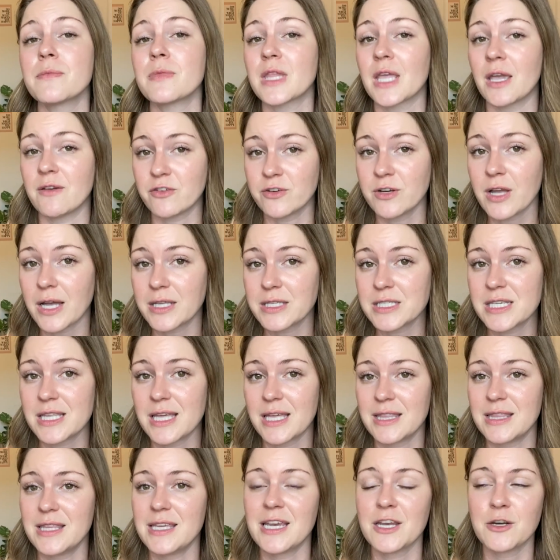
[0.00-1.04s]
if you're not into
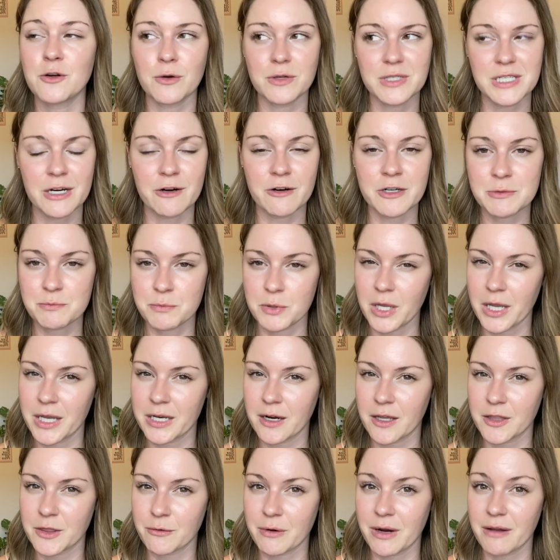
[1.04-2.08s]
that thing, Norterra is probably
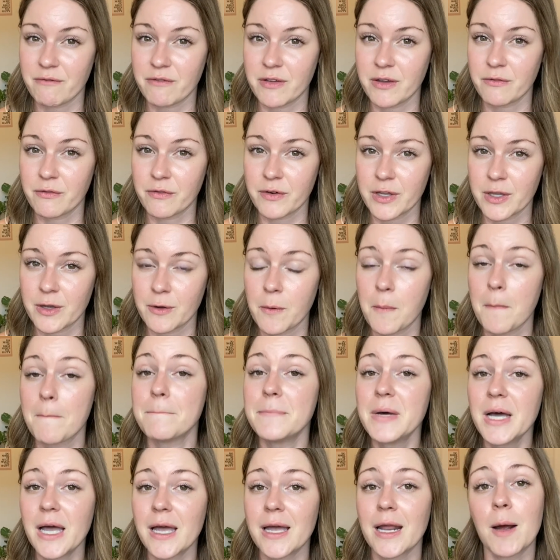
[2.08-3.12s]
not the right fit for you.
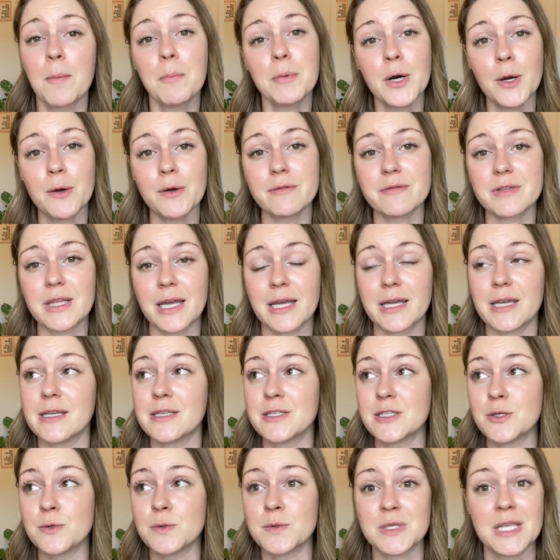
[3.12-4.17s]
But a pro of that
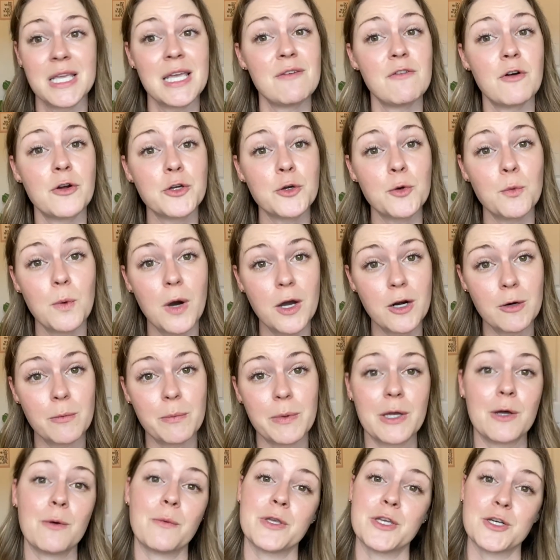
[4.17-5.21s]
is you save on your water
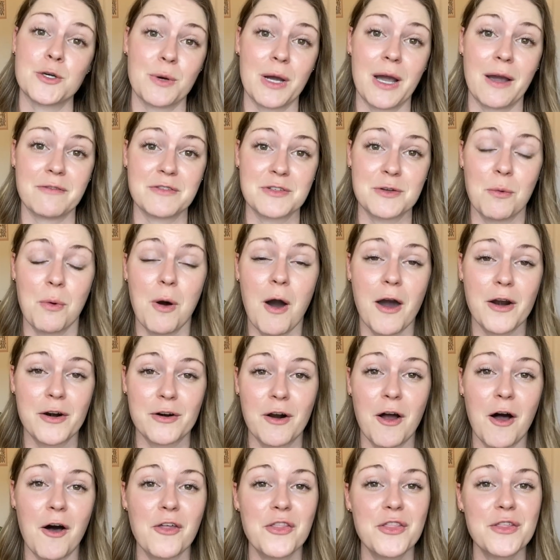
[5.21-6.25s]
bill when you don't have to water
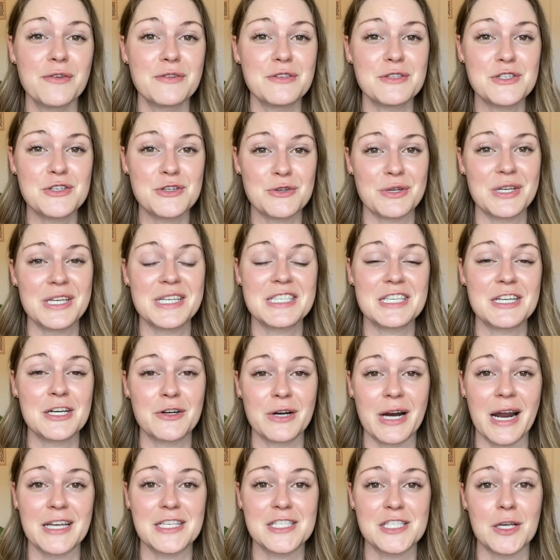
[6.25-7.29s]
all those trees and
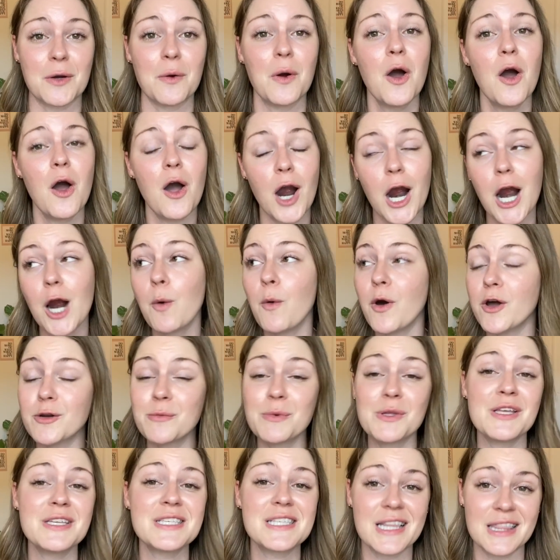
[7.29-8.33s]
grass. So our water
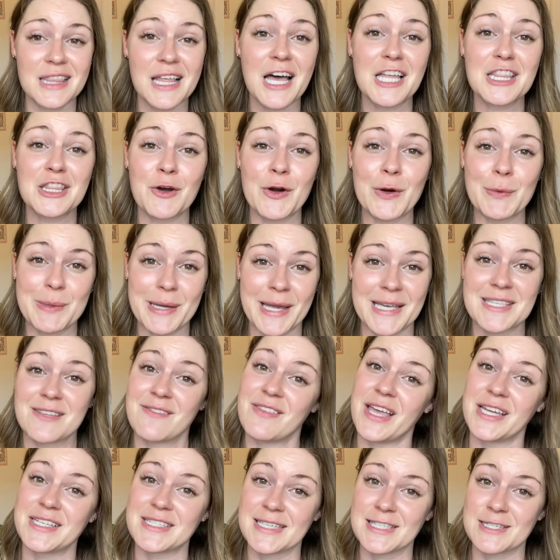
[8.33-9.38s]
bill is a lot lower because of
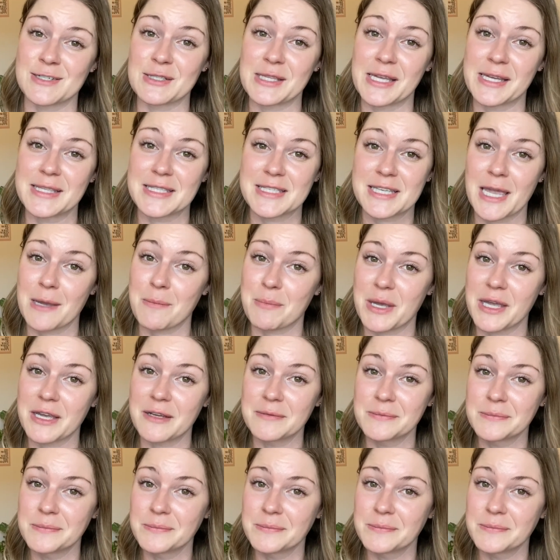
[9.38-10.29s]
that desert landscaping.